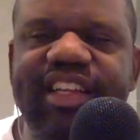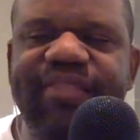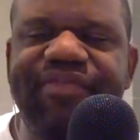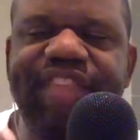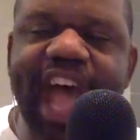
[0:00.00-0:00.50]

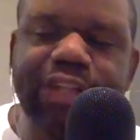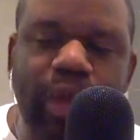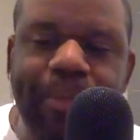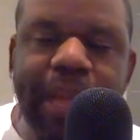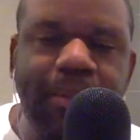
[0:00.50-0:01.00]
that's
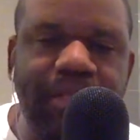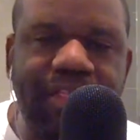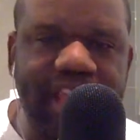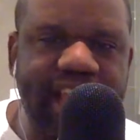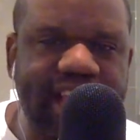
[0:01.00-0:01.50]
what people
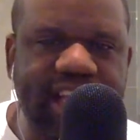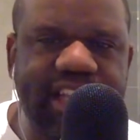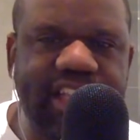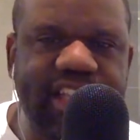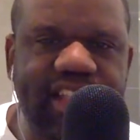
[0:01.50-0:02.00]
think
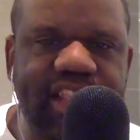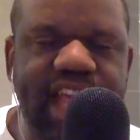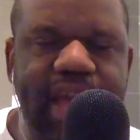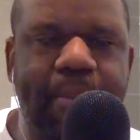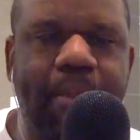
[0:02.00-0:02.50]

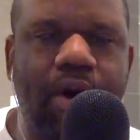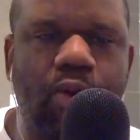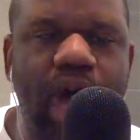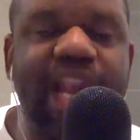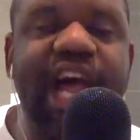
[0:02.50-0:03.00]
that mode
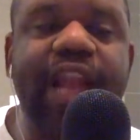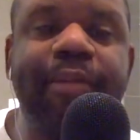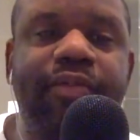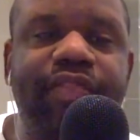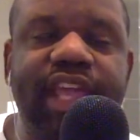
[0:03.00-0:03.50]
one, a lot of
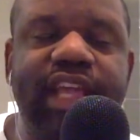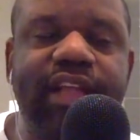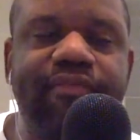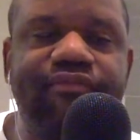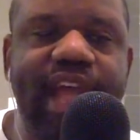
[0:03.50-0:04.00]
people think
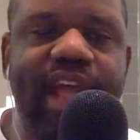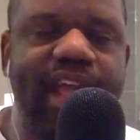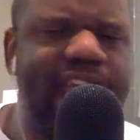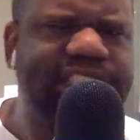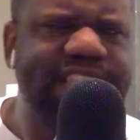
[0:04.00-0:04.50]
that,
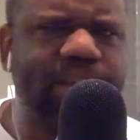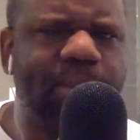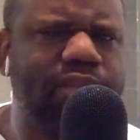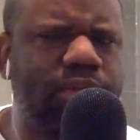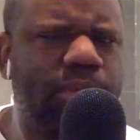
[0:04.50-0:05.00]
hey, is that,
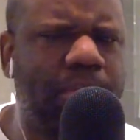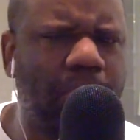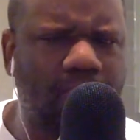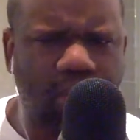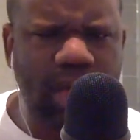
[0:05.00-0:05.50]
that's what
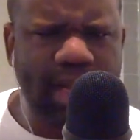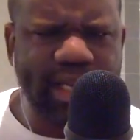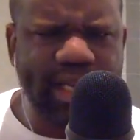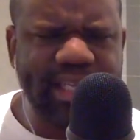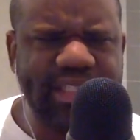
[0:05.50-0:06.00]
mode one
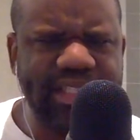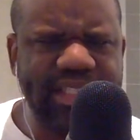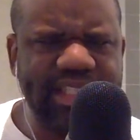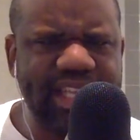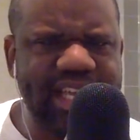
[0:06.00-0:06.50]
is
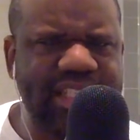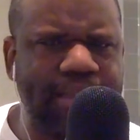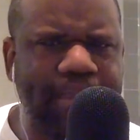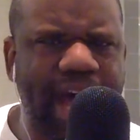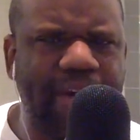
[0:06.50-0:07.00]

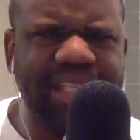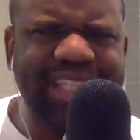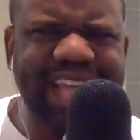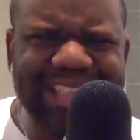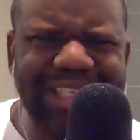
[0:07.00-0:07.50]
about, but it's
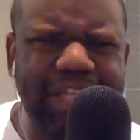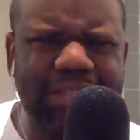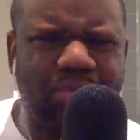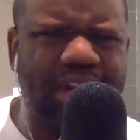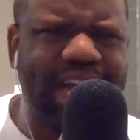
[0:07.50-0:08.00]
actually
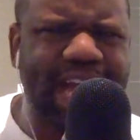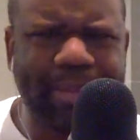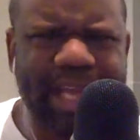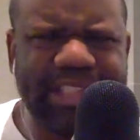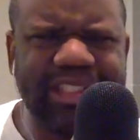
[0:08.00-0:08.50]
much more
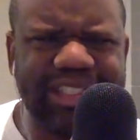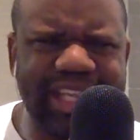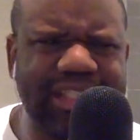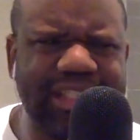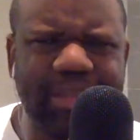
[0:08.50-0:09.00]
complex than just
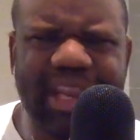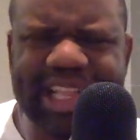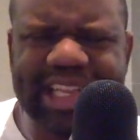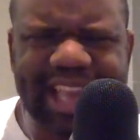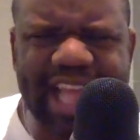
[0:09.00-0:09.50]
saying something like
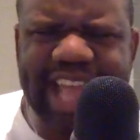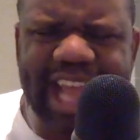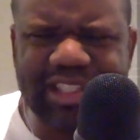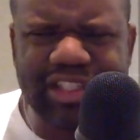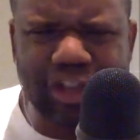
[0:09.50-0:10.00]
that. That's
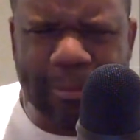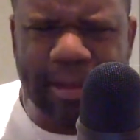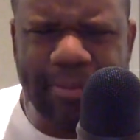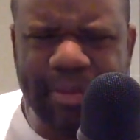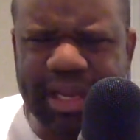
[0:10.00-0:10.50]
actually
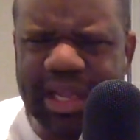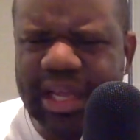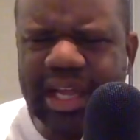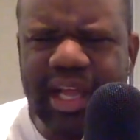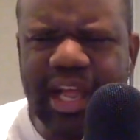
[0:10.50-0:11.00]
stupid. But
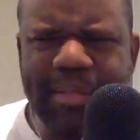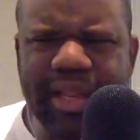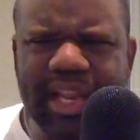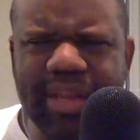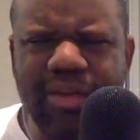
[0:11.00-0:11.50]
I mean,
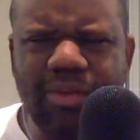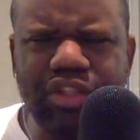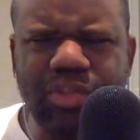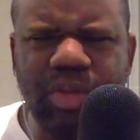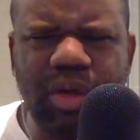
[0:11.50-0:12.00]
let me know
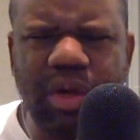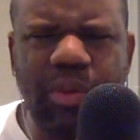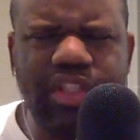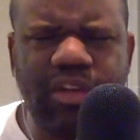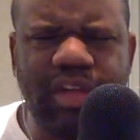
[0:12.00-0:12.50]

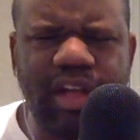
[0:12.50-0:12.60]
what your